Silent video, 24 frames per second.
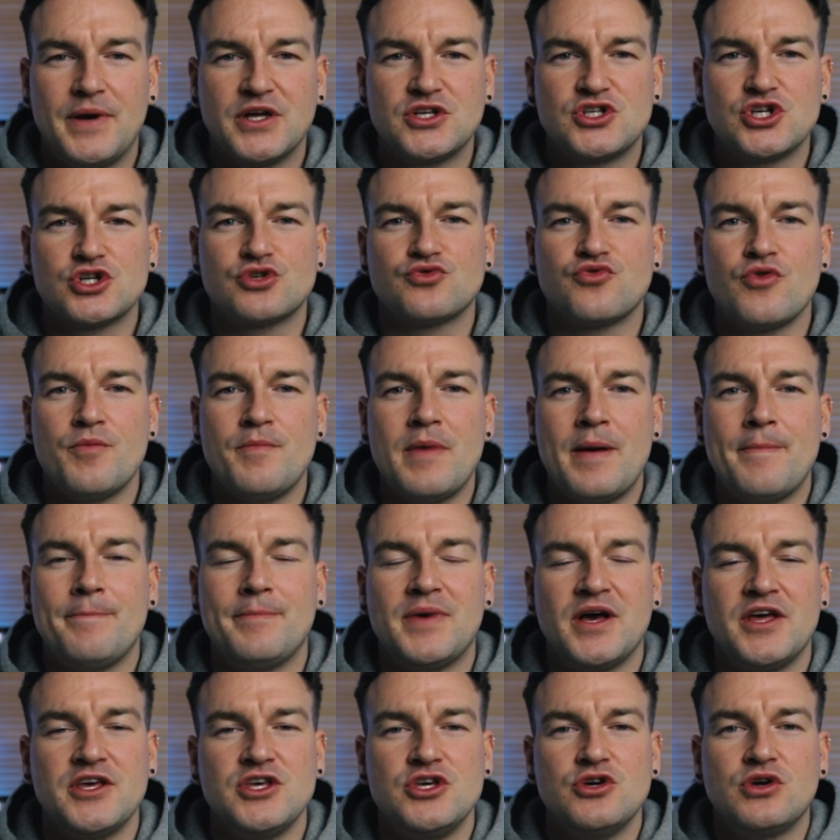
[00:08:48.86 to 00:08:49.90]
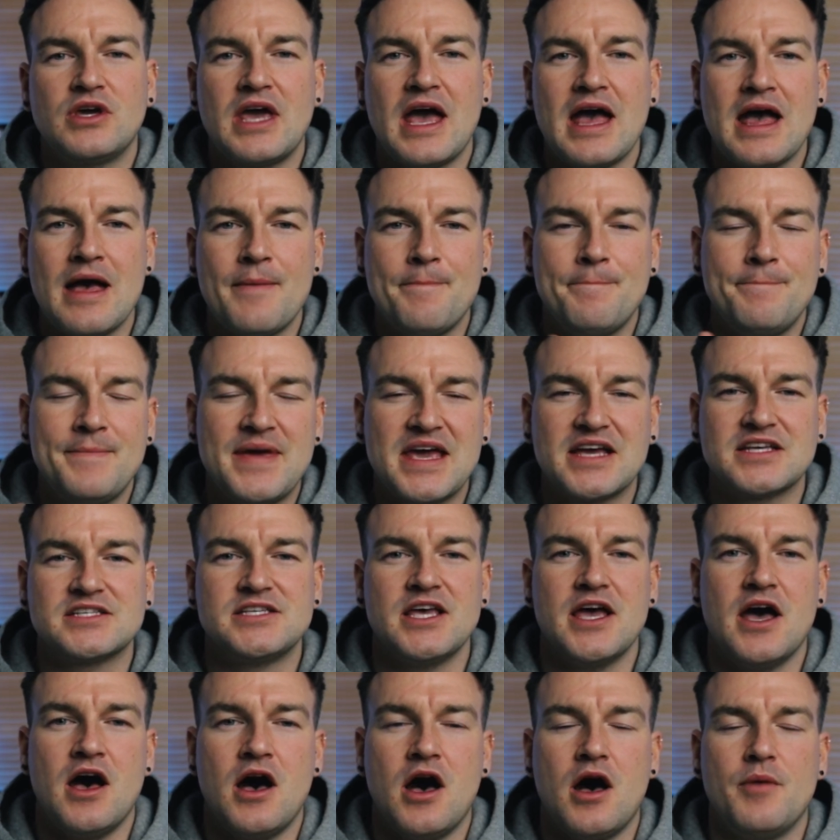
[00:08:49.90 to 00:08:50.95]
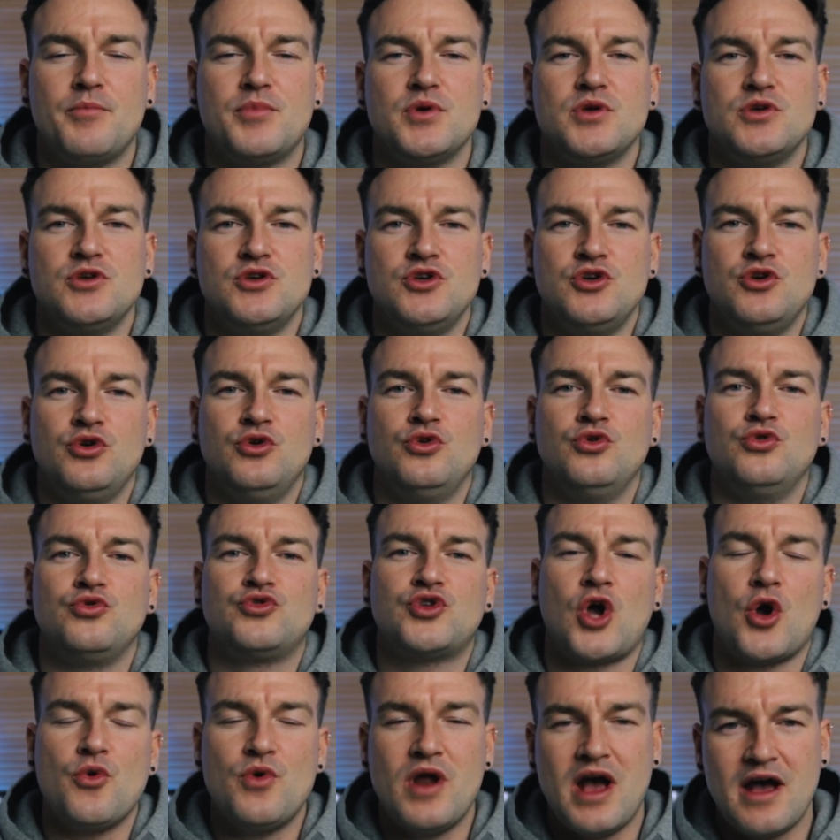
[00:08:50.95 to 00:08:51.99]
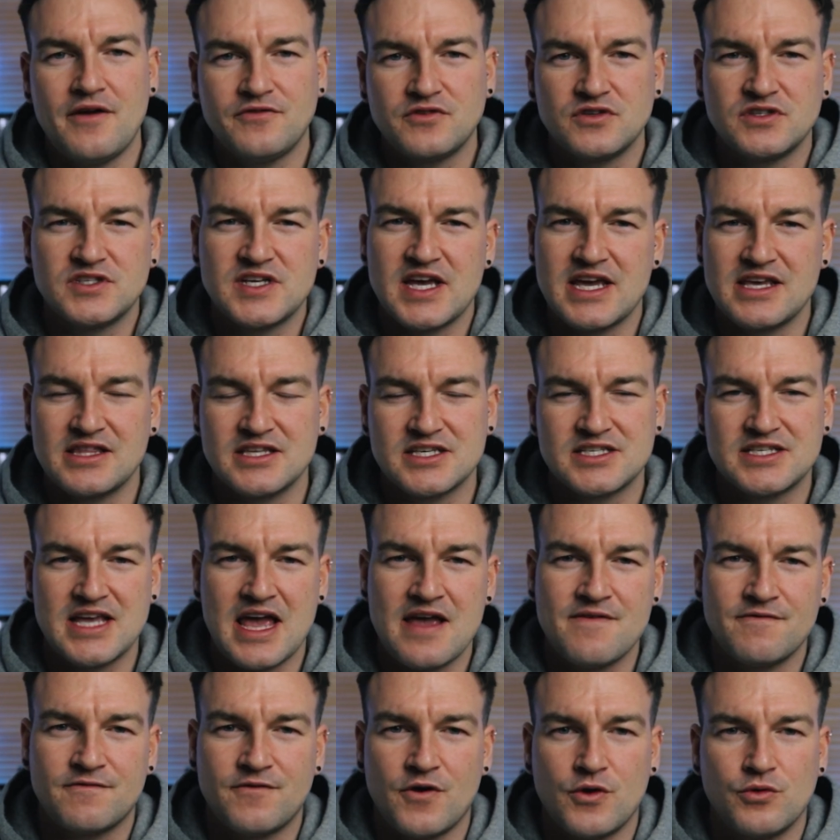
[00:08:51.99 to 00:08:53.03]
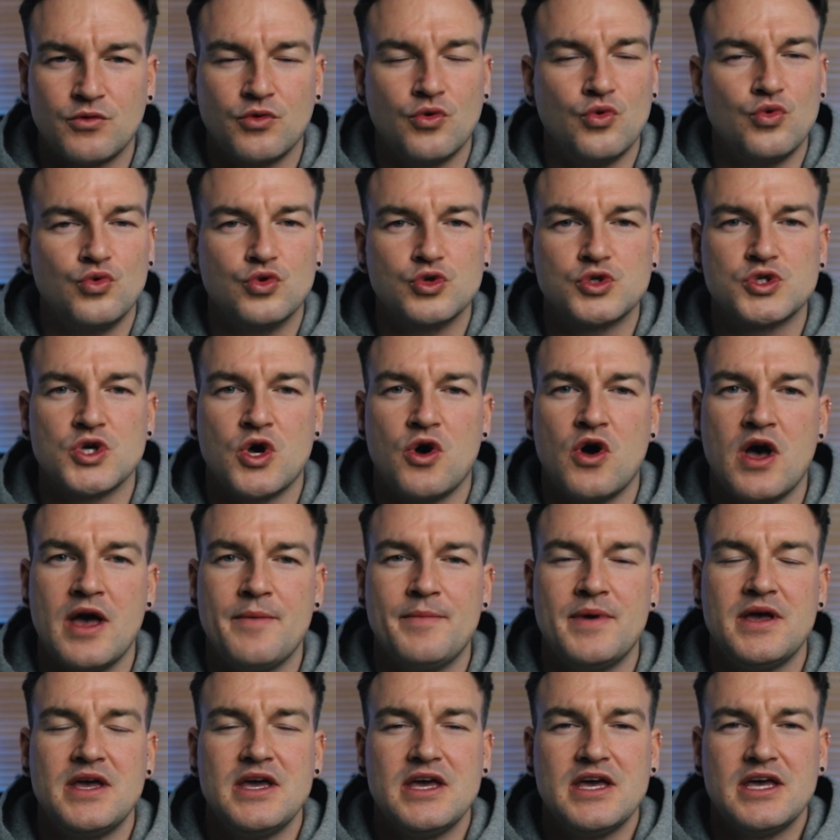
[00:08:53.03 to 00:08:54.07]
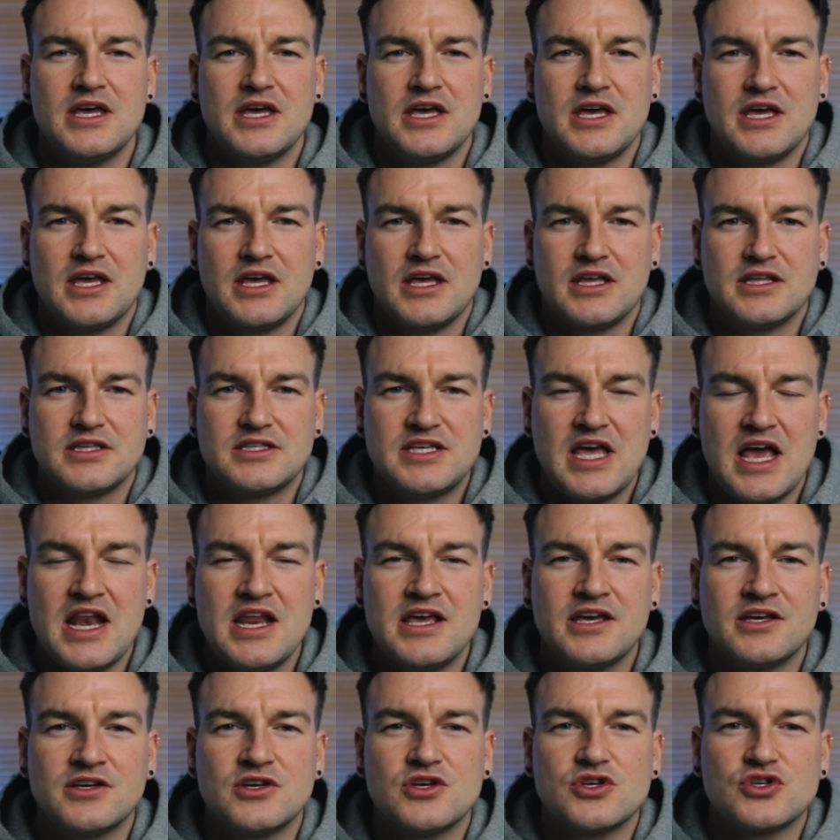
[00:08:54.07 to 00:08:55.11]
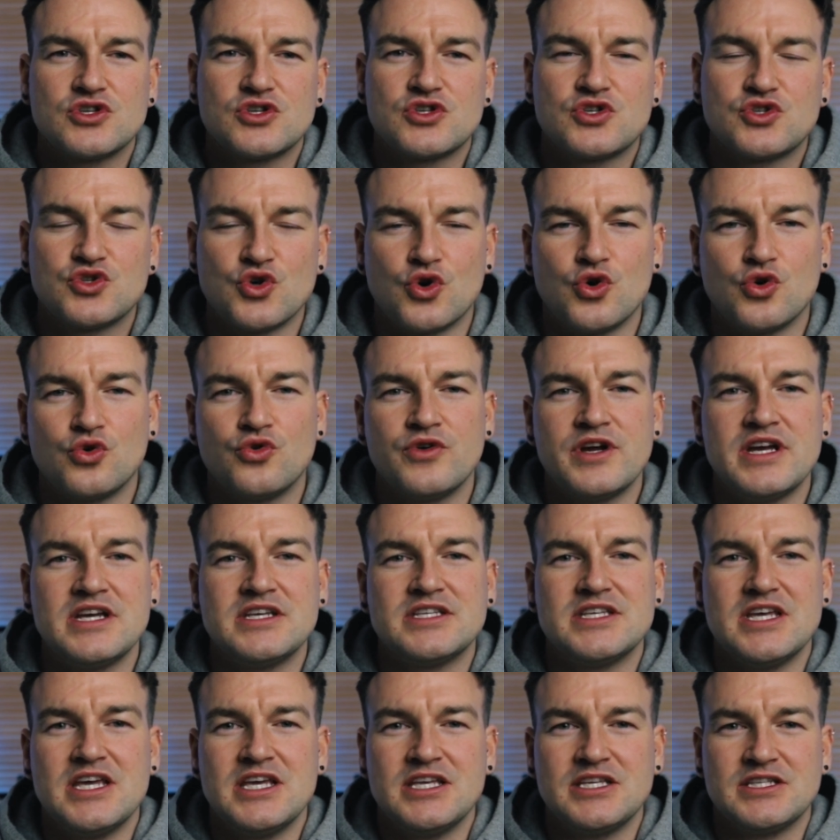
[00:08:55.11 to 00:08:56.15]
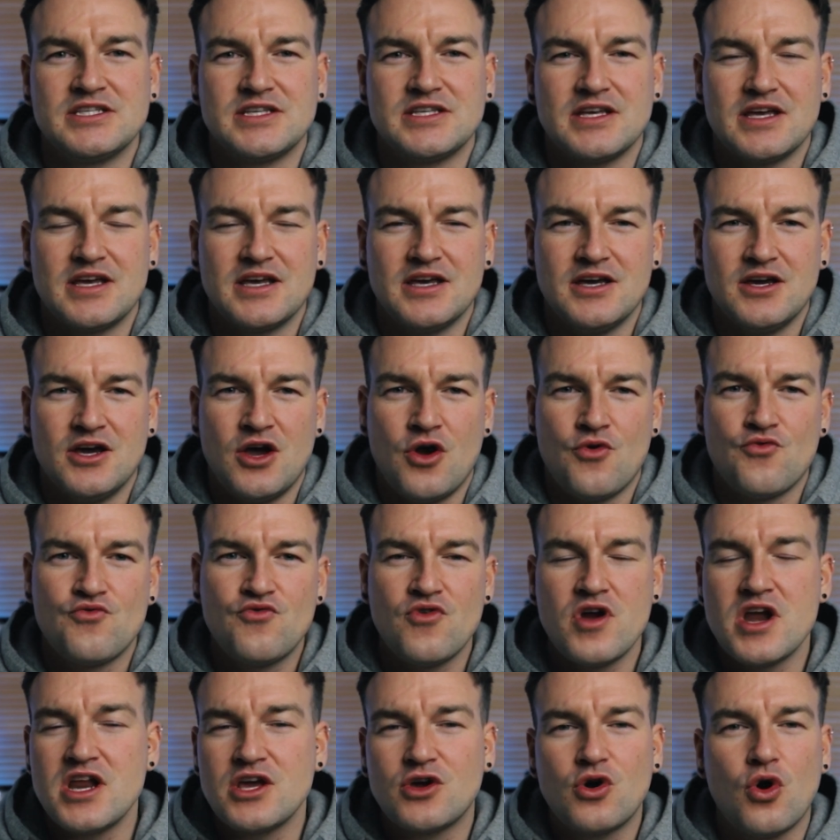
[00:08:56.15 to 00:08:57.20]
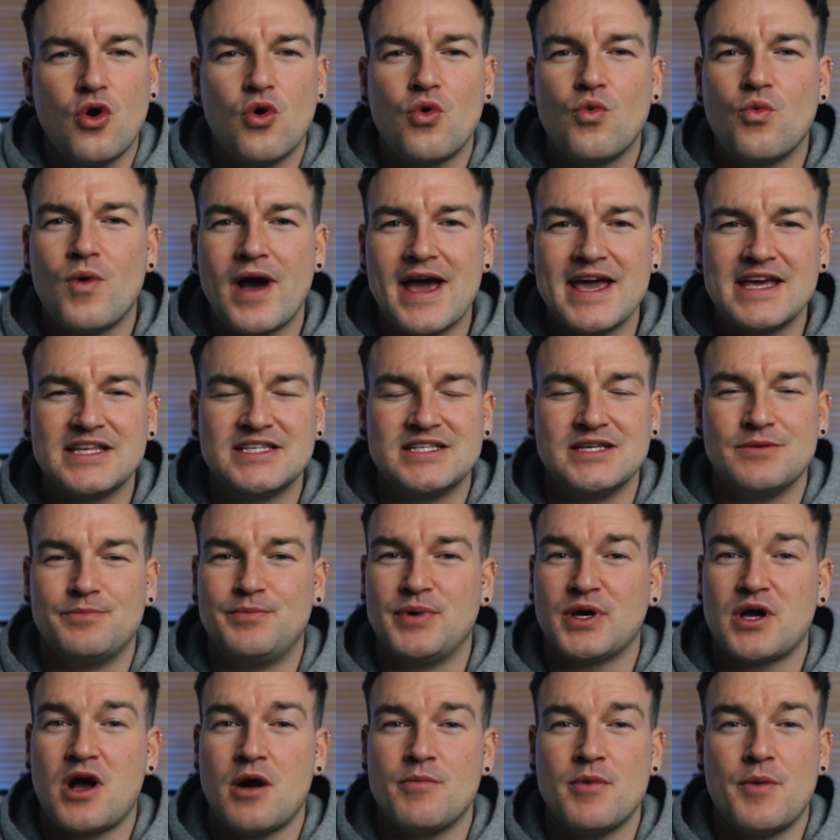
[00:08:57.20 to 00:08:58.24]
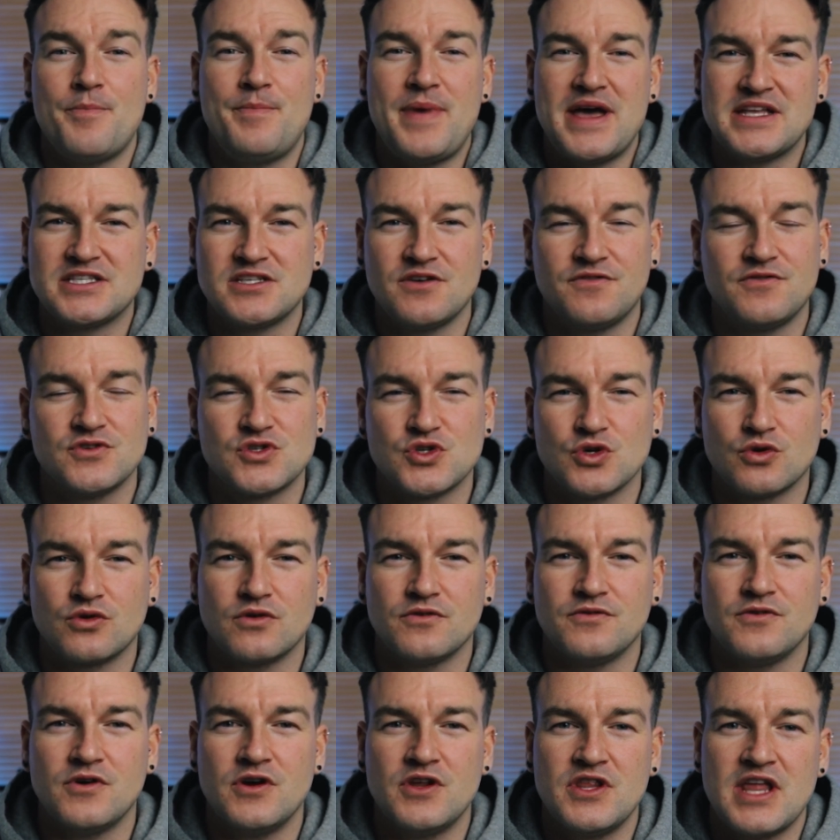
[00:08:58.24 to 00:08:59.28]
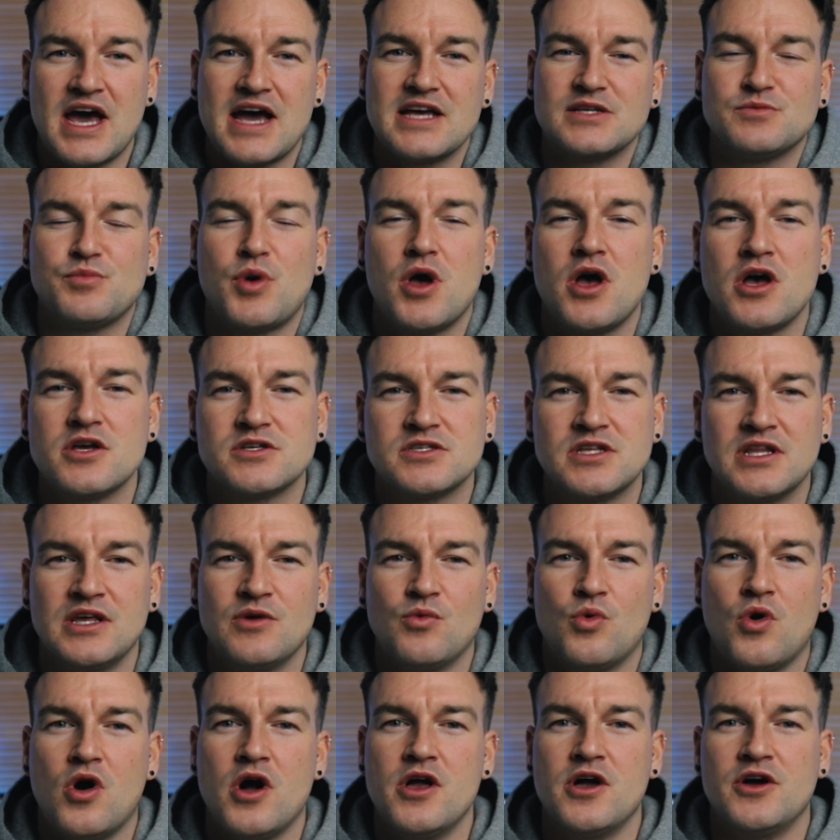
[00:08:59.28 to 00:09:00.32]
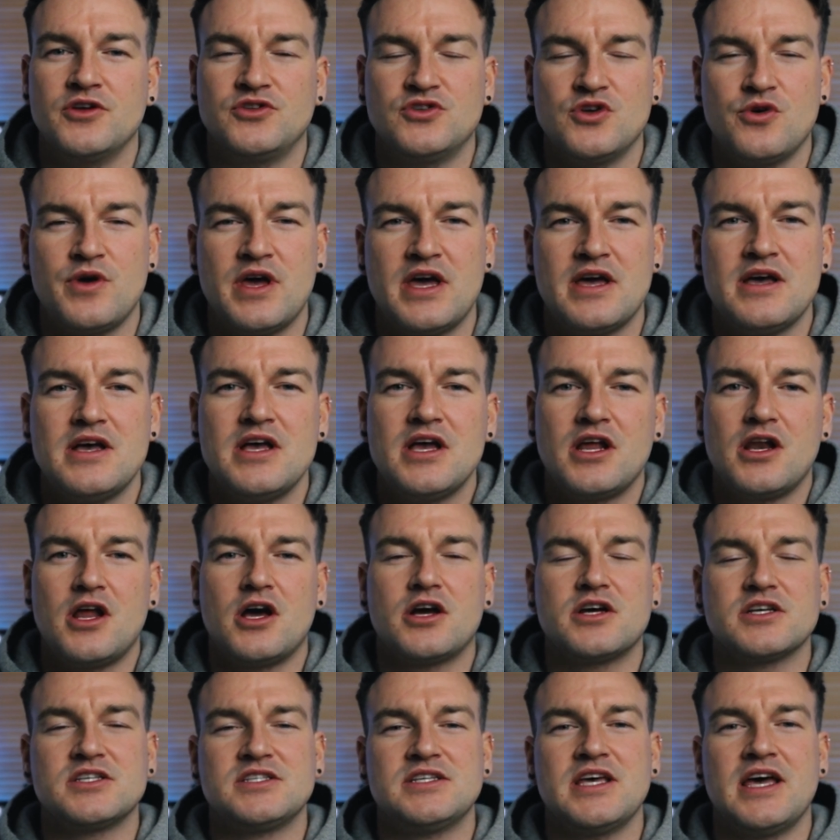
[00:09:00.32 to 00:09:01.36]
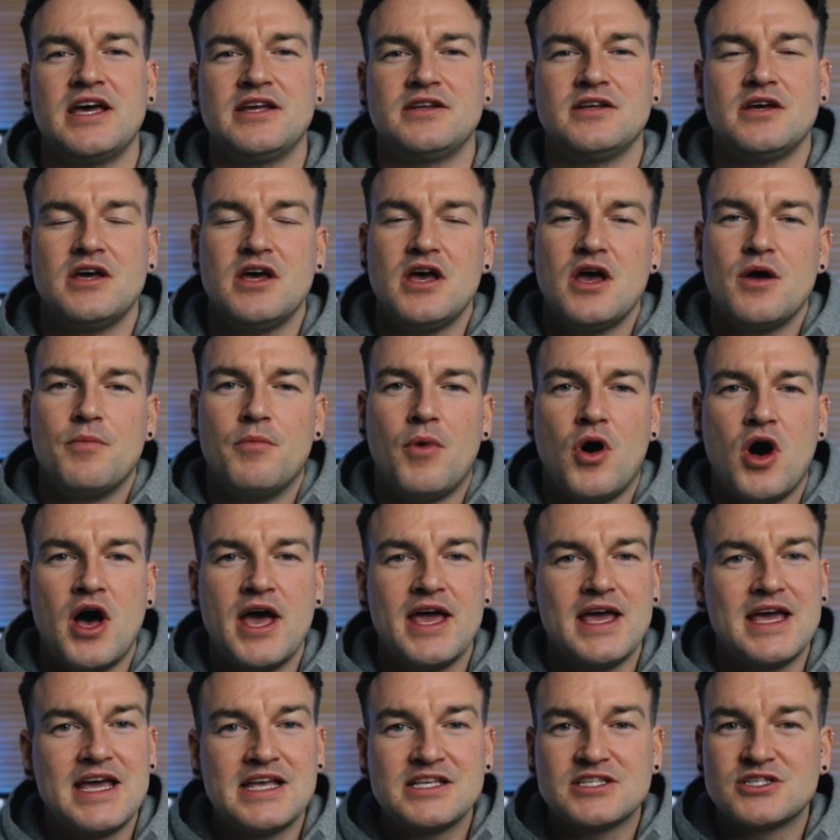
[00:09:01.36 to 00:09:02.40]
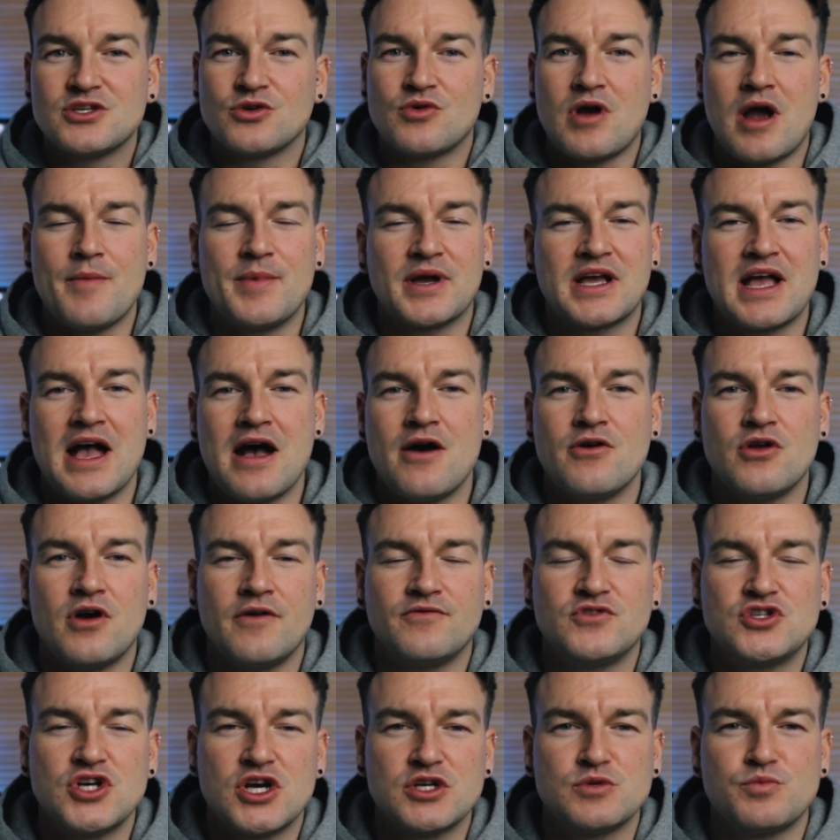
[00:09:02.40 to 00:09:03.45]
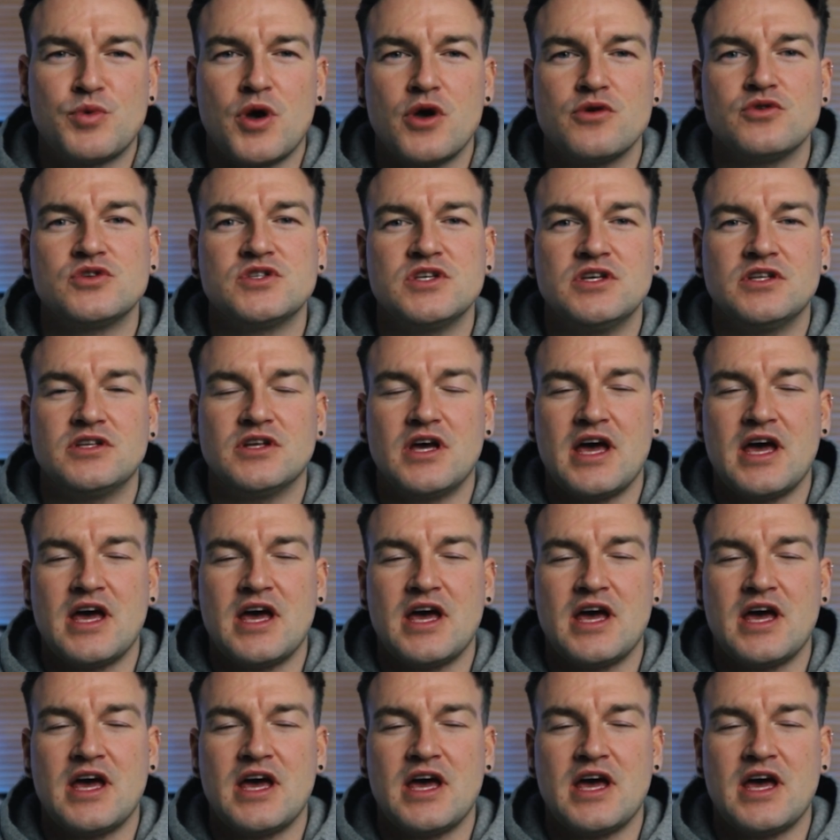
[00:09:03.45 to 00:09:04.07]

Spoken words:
but just remember, you can mix it up. You don't have to take the same photo all the time. Telling stories is a really cool way to become a better photographer, and that is personally why I do it. Like I said, my Instagram account, I've just posted